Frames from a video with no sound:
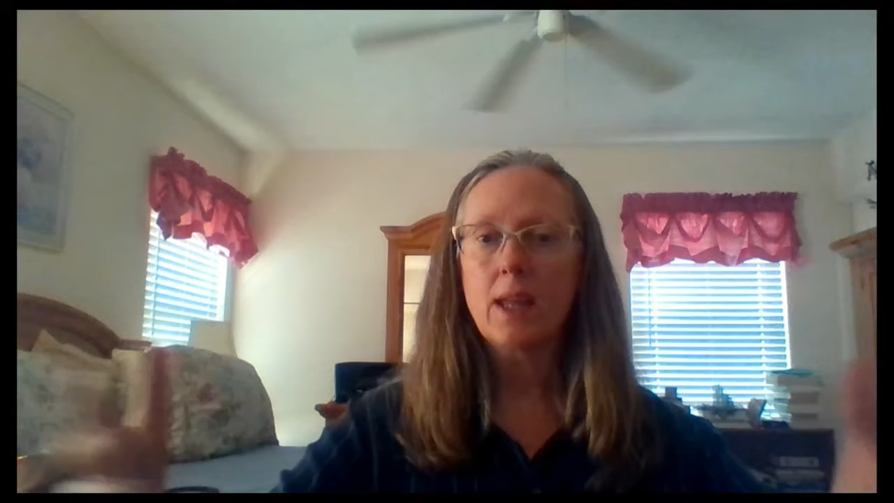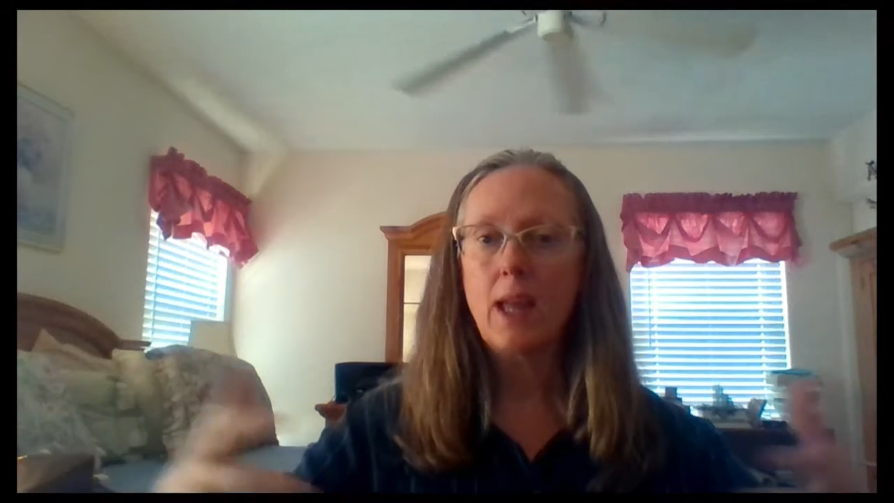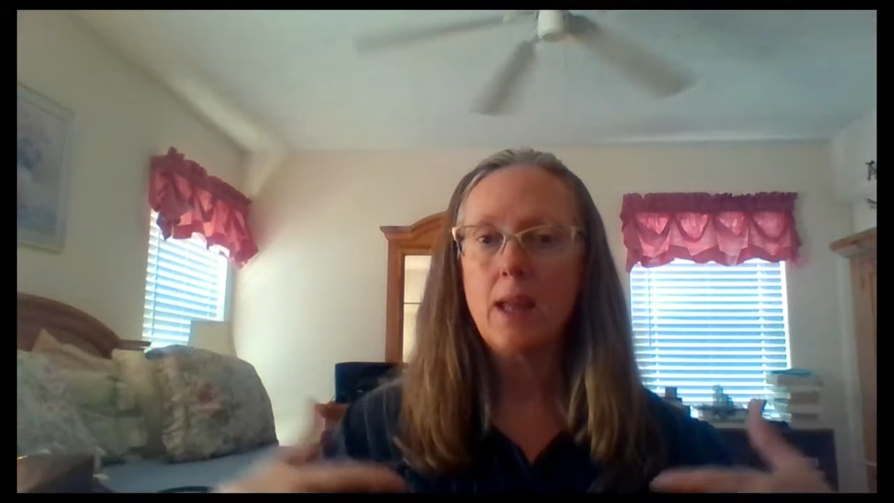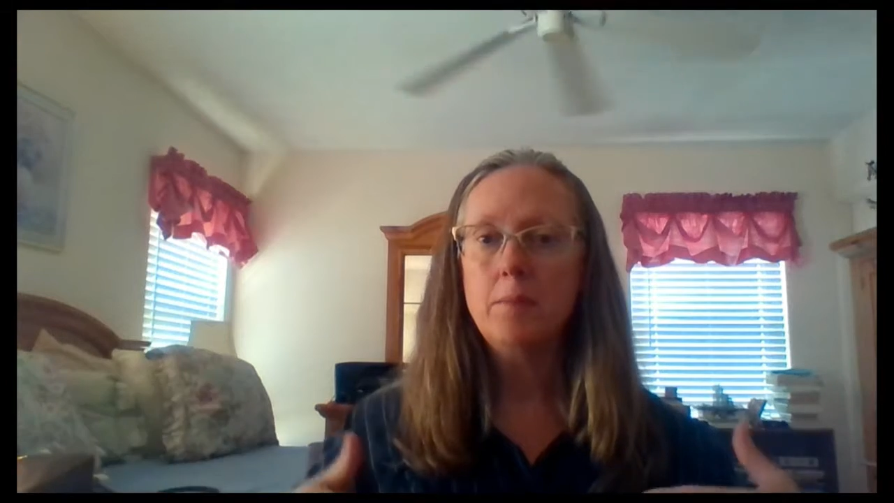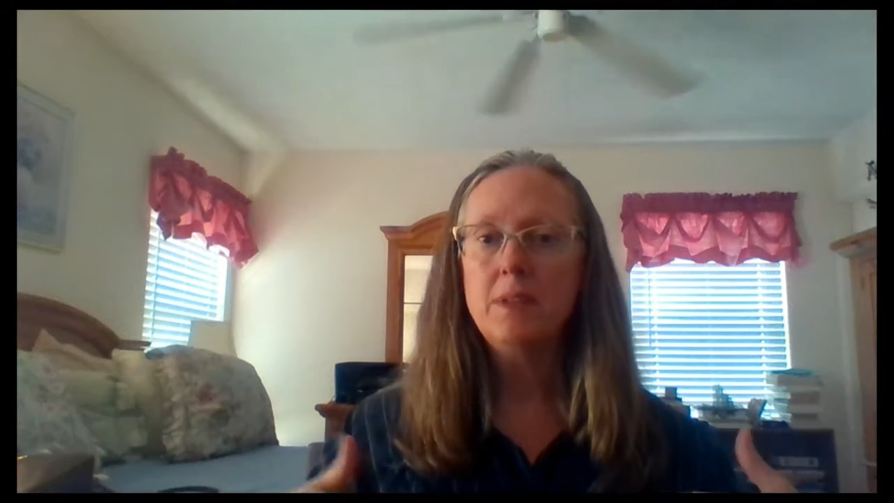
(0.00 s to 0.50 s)

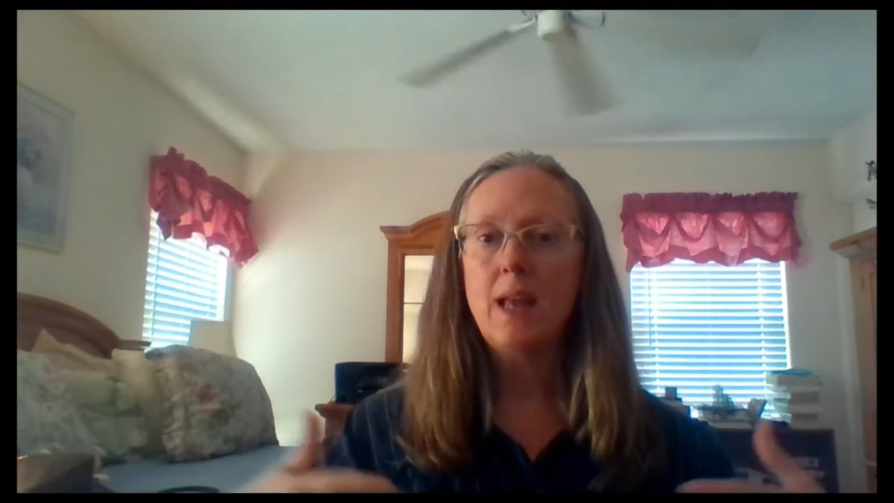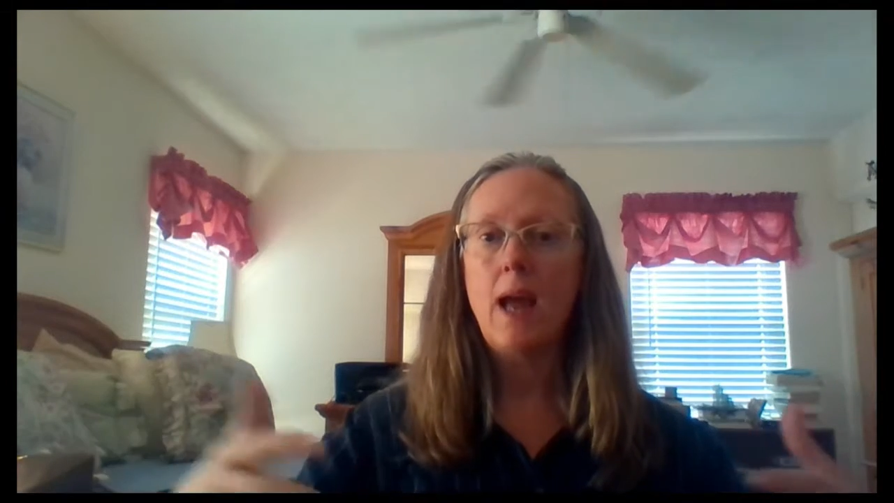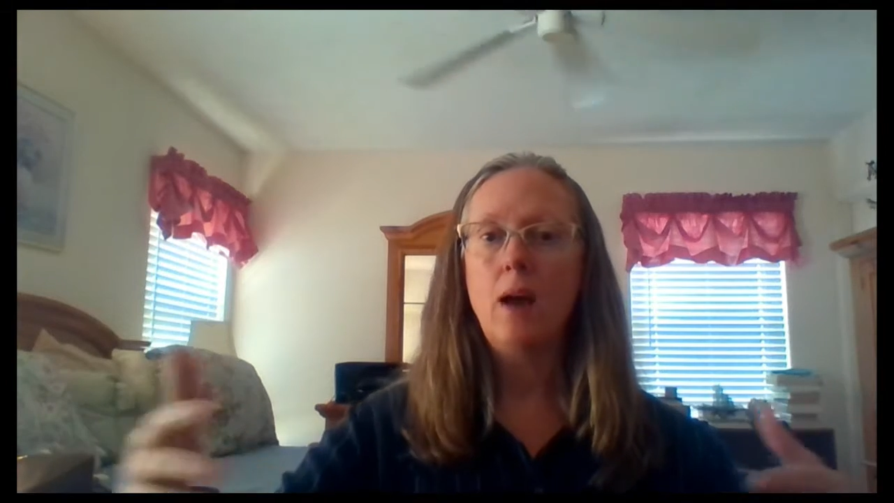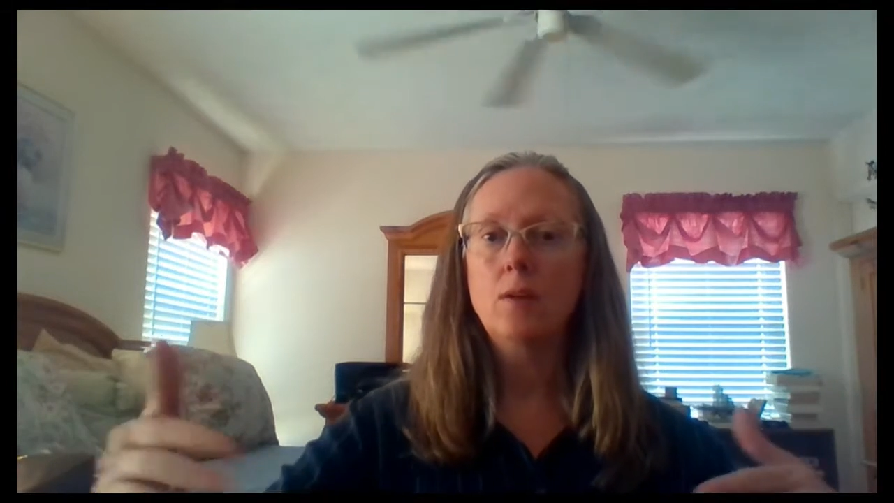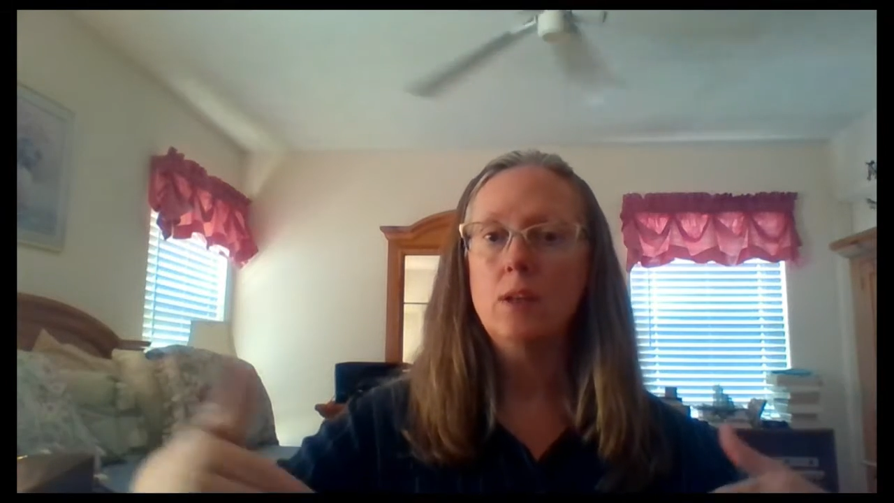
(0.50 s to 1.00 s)
that came
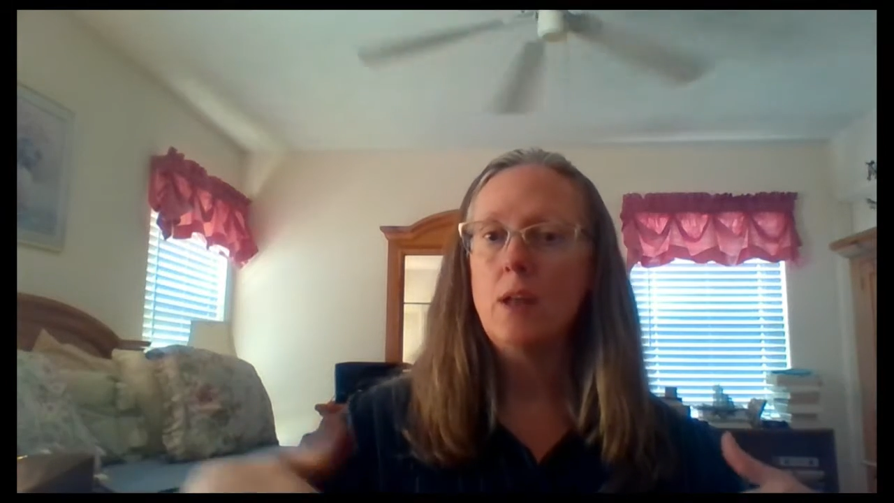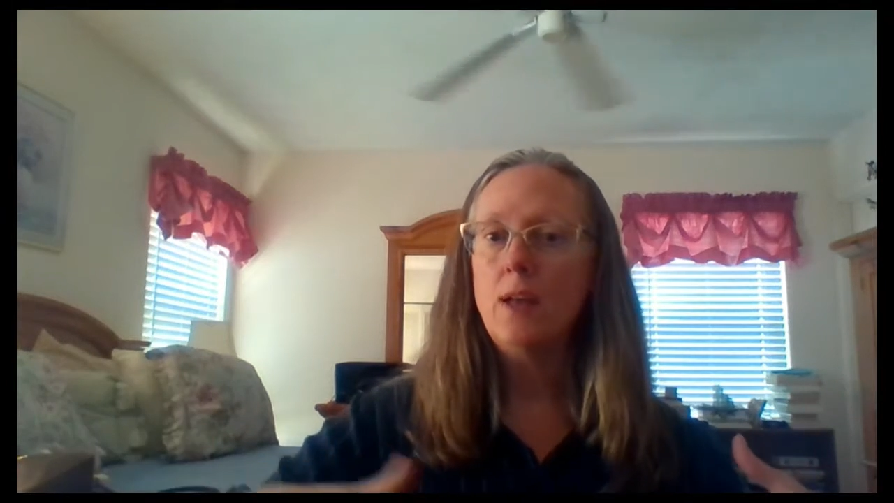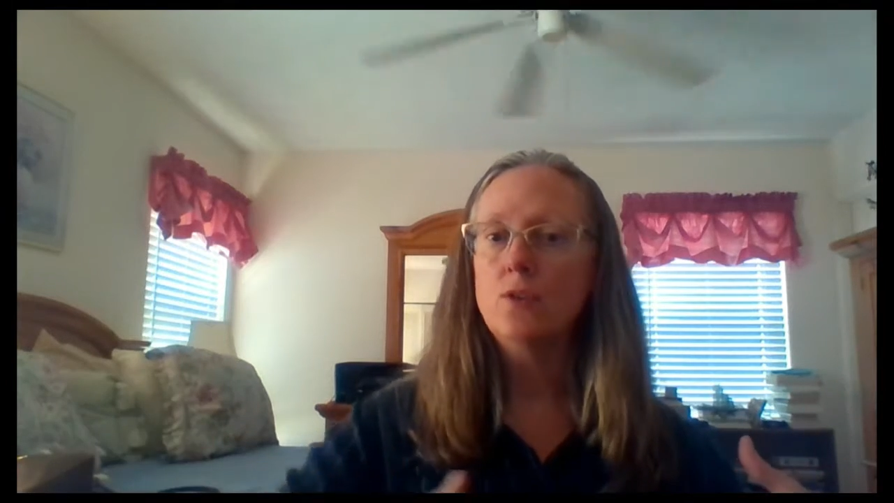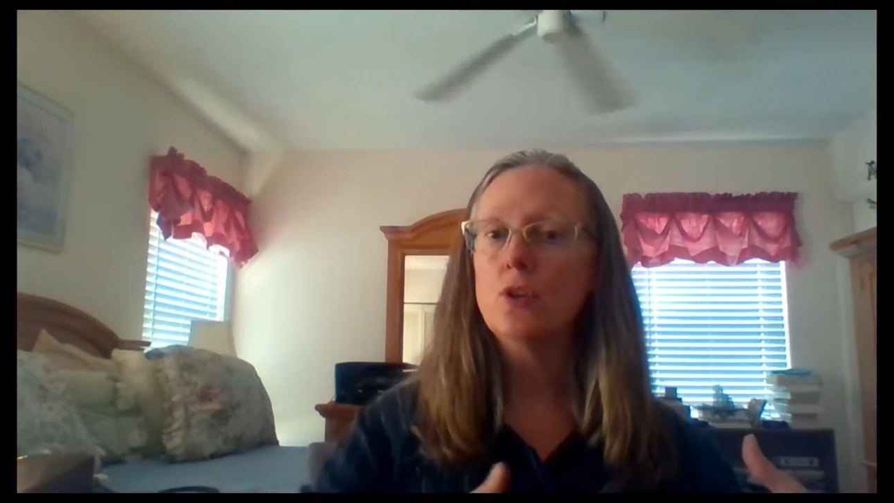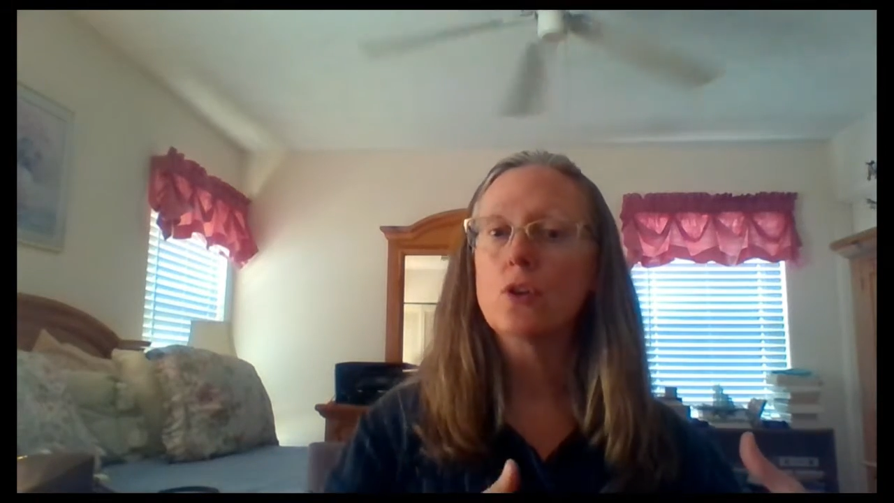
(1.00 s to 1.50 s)
down
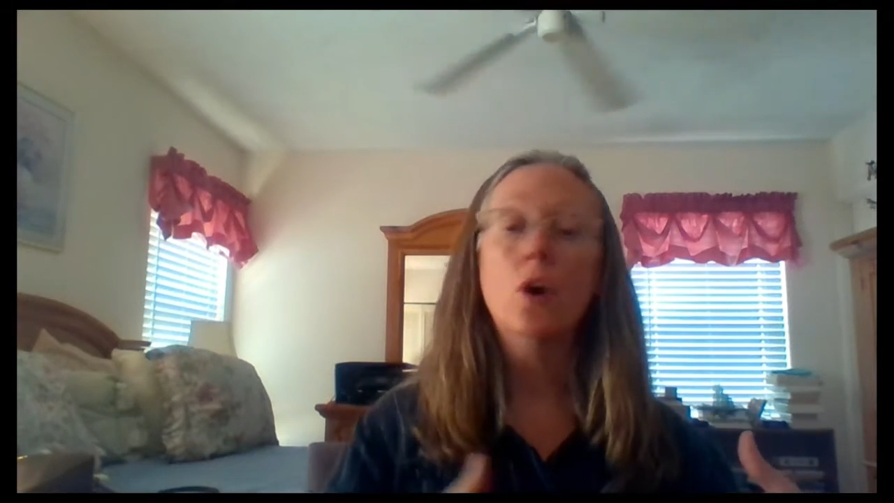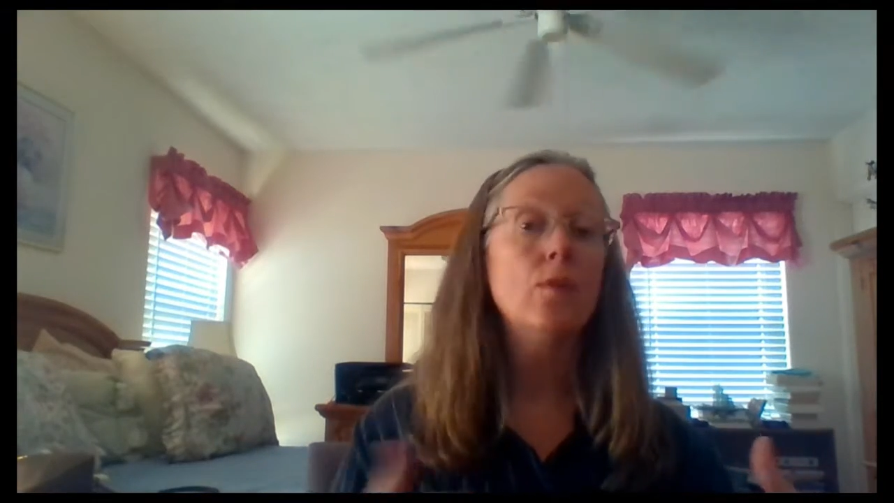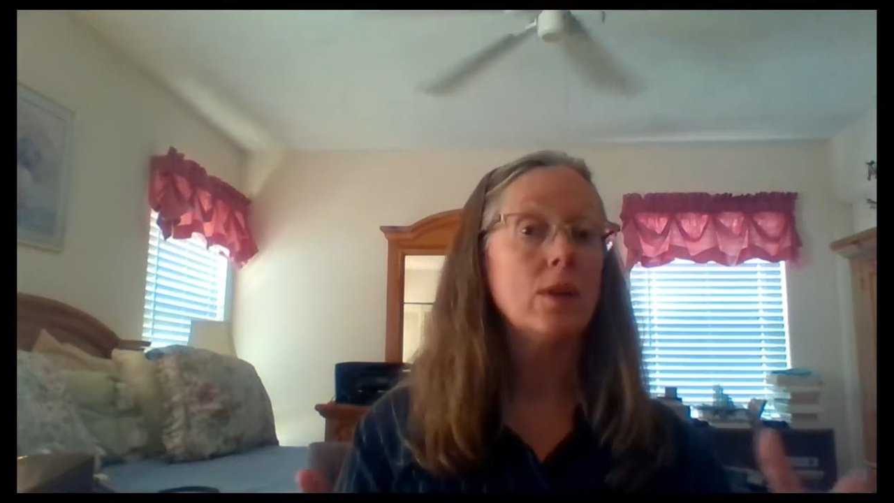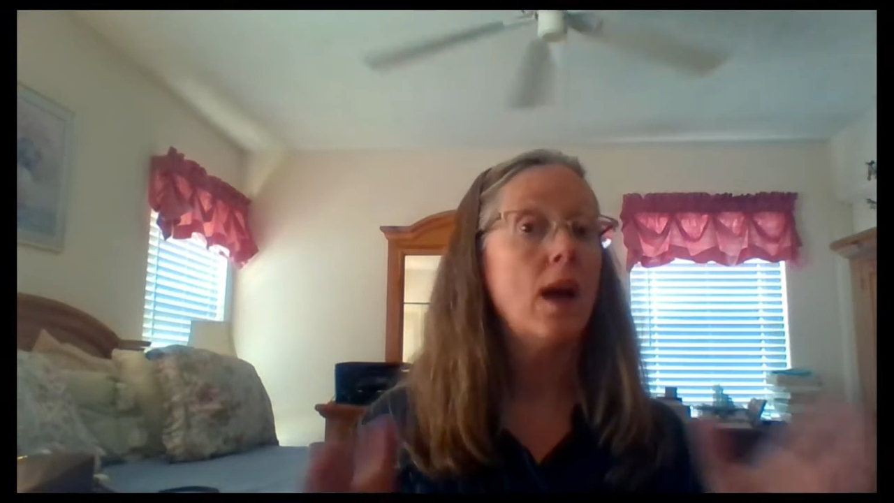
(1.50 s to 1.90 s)
and took over.